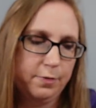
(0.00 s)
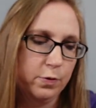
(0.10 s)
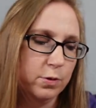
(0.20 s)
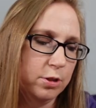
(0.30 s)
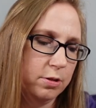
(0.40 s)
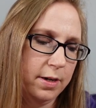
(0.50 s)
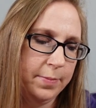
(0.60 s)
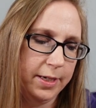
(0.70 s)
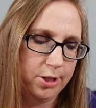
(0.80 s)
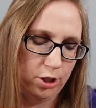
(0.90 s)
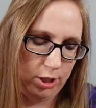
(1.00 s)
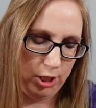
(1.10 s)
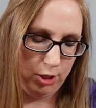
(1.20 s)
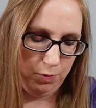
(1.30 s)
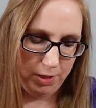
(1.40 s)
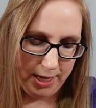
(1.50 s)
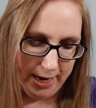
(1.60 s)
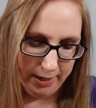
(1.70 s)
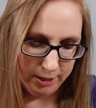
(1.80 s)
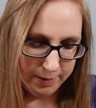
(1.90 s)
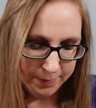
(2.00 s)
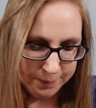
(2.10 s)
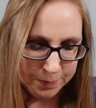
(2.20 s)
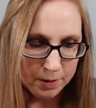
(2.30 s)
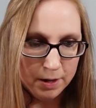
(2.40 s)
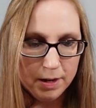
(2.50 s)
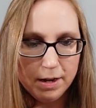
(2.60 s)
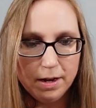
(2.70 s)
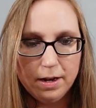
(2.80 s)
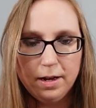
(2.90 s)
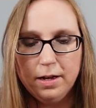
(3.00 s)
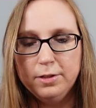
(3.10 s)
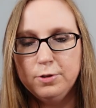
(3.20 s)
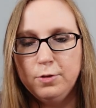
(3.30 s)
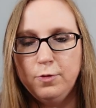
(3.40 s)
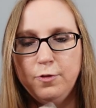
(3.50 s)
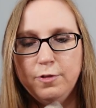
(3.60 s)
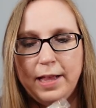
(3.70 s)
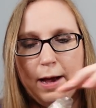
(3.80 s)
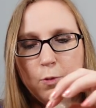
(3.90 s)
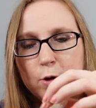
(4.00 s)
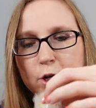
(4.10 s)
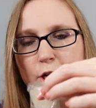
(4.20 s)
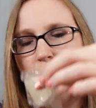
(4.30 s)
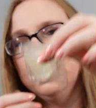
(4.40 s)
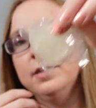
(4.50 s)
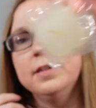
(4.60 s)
full, so I might just use that. A little flower